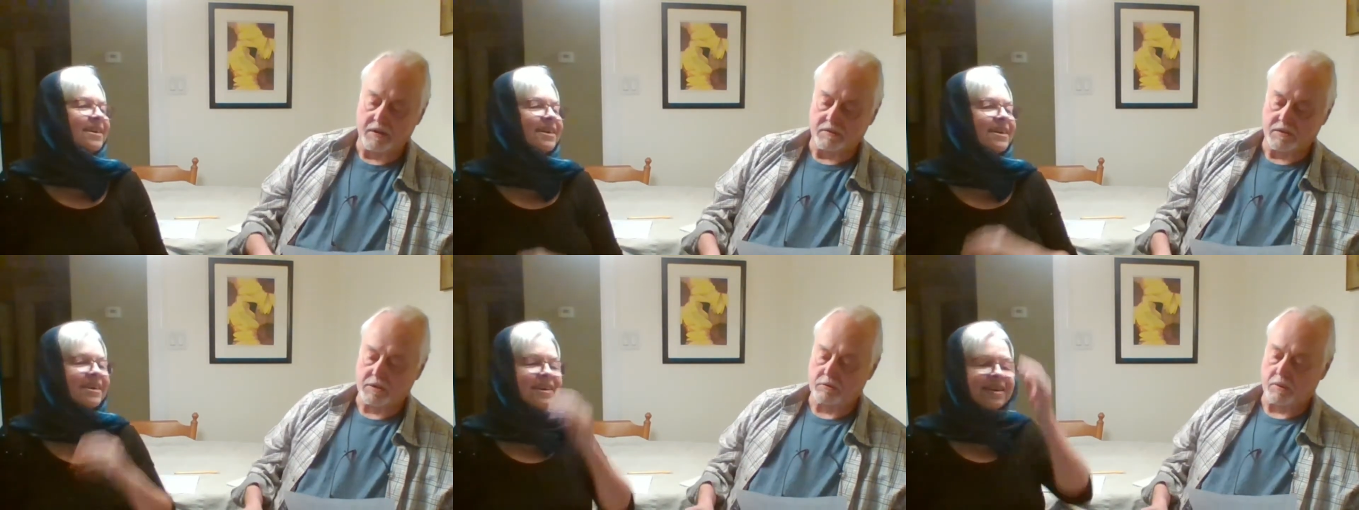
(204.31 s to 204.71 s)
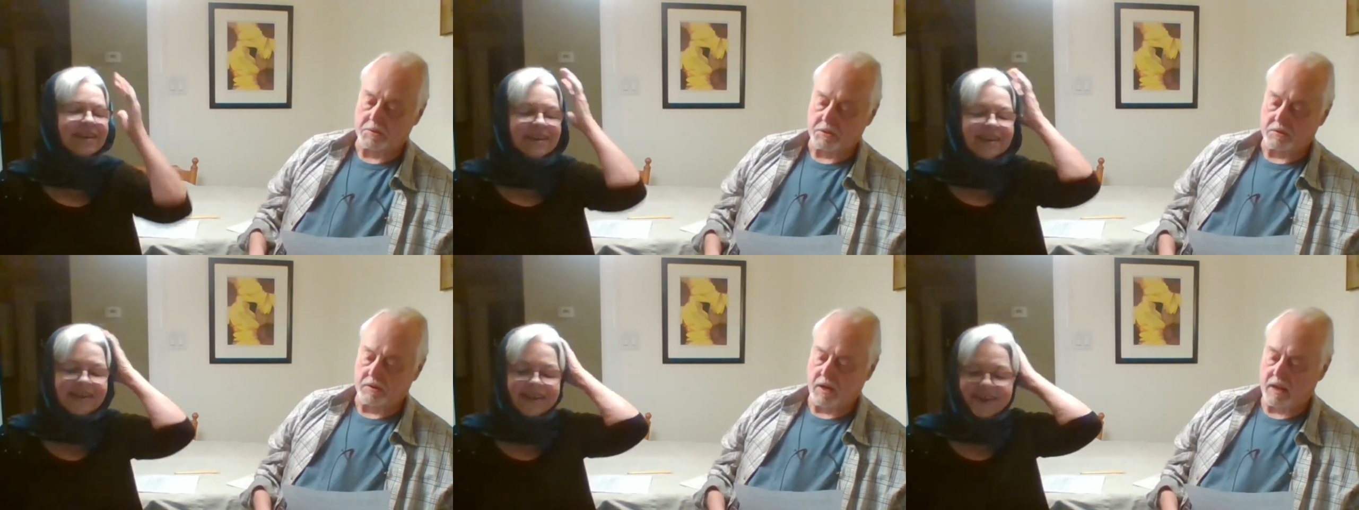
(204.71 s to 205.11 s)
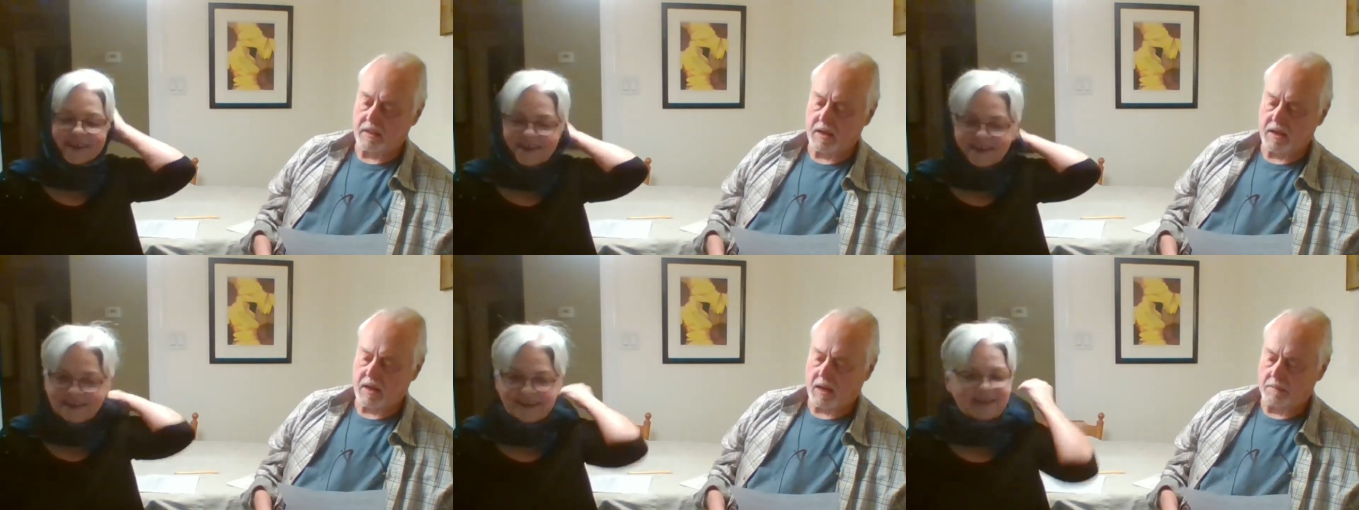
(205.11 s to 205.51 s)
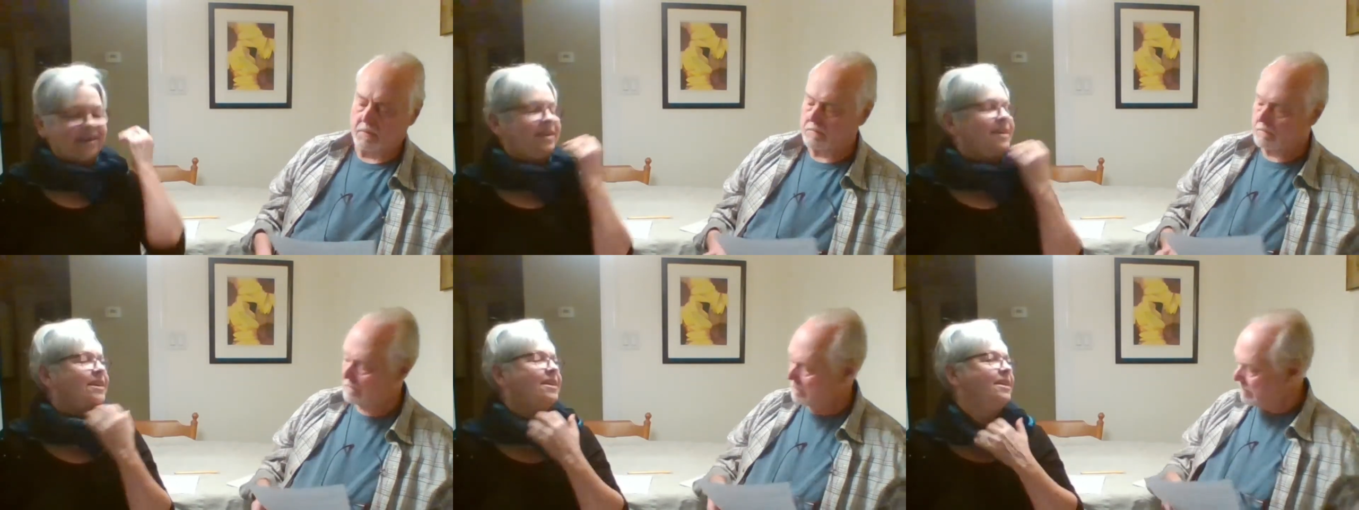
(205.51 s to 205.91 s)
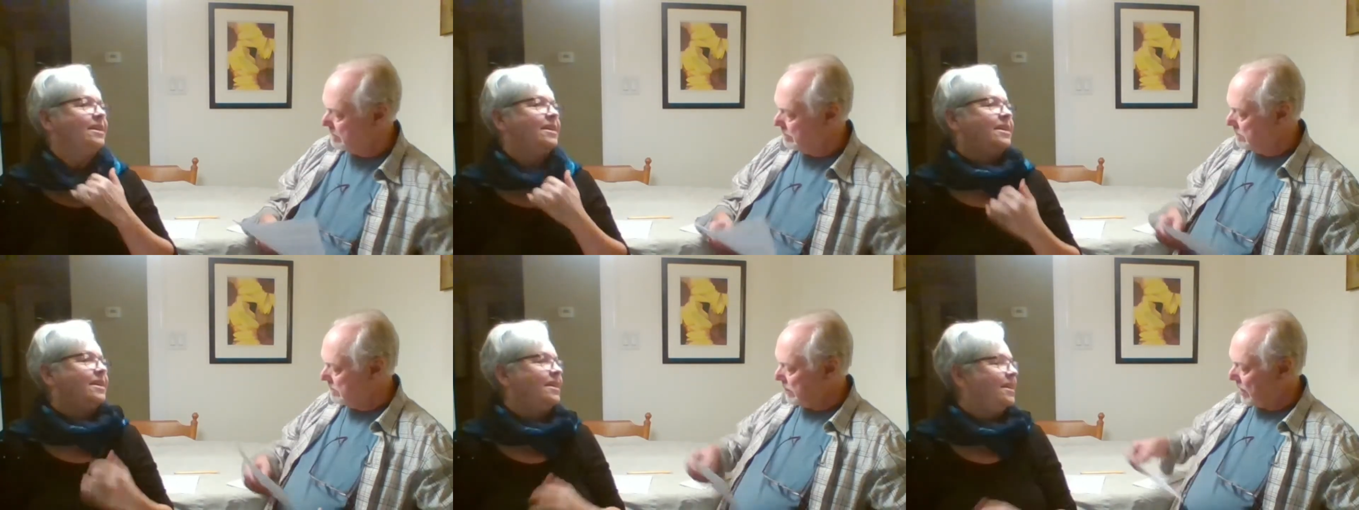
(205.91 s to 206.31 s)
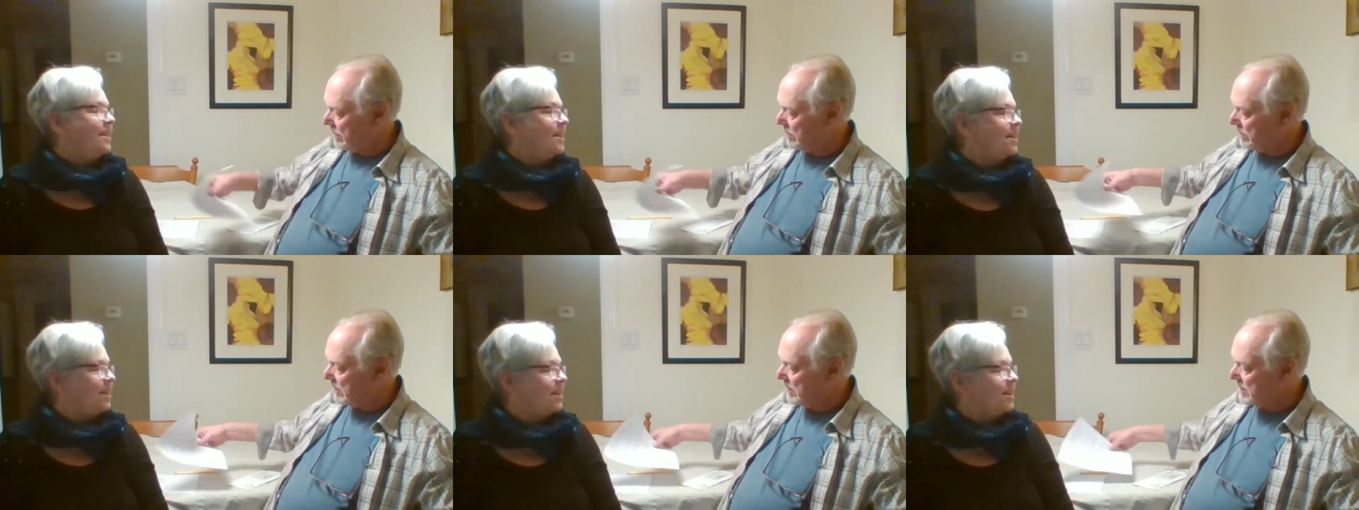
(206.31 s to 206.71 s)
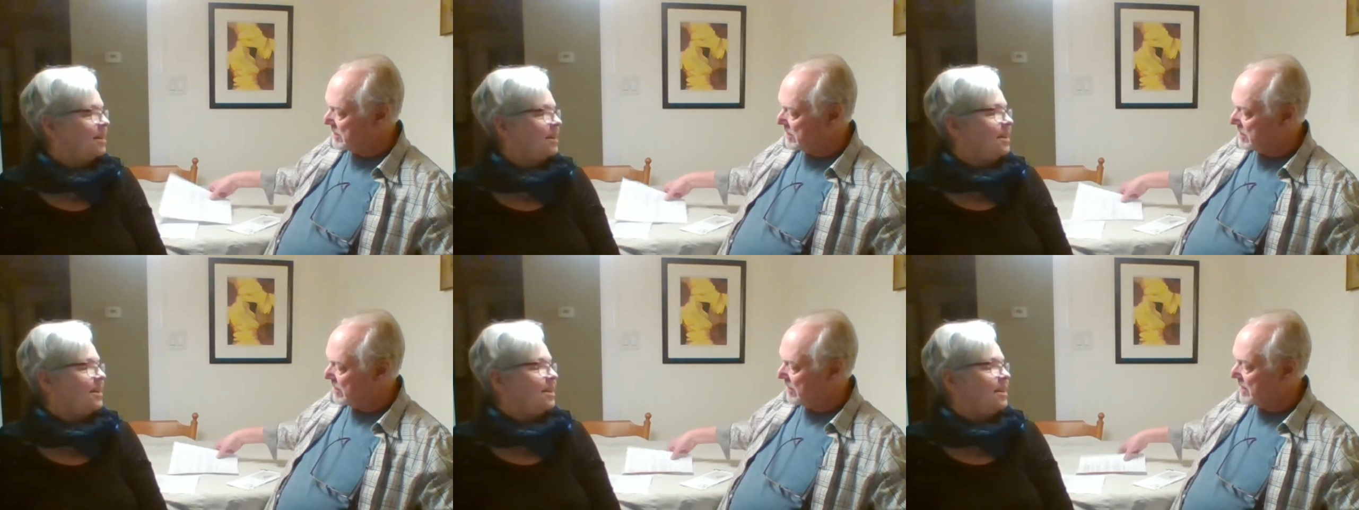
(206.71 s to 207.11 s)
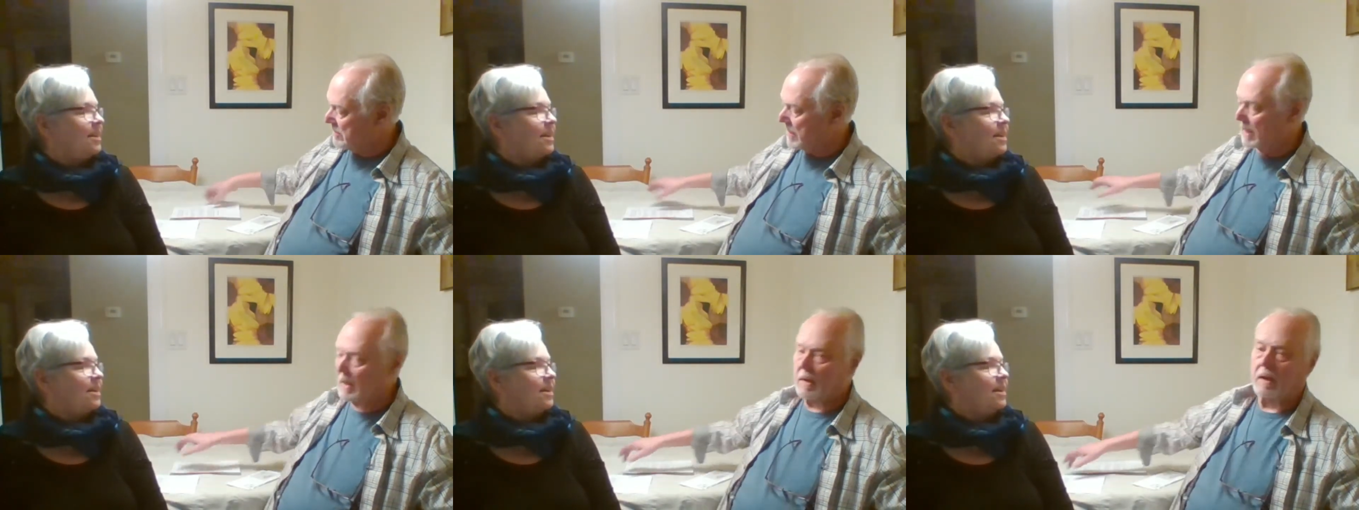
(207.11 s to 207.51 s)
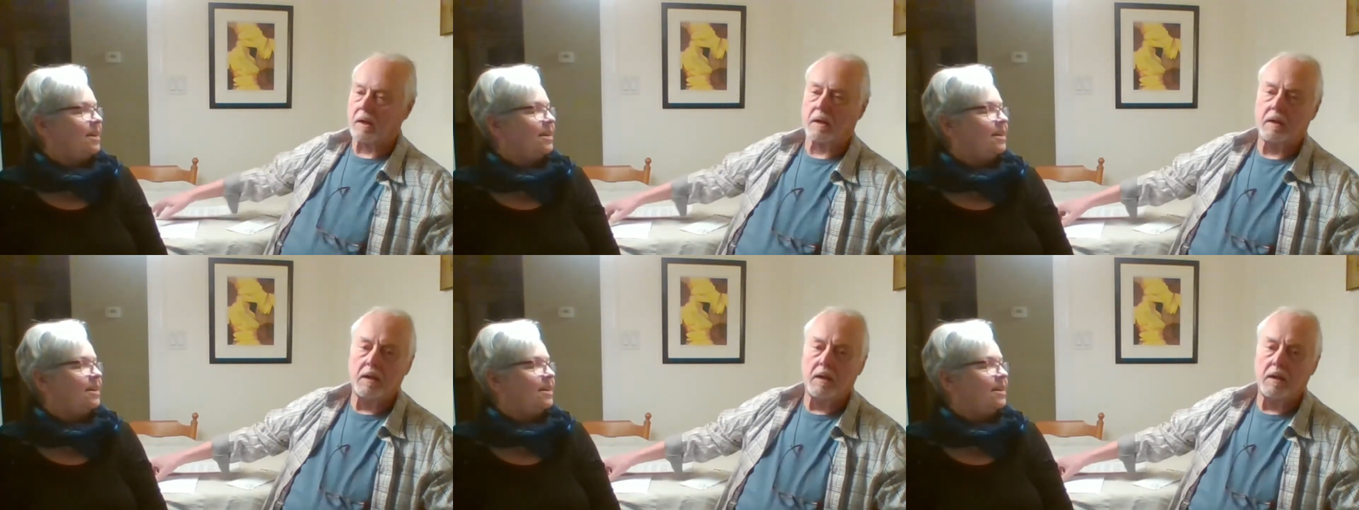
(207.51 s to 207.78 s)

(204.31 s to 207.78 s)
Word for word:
Speaker 1: bit of scripture, and I think I'm probably just going to make a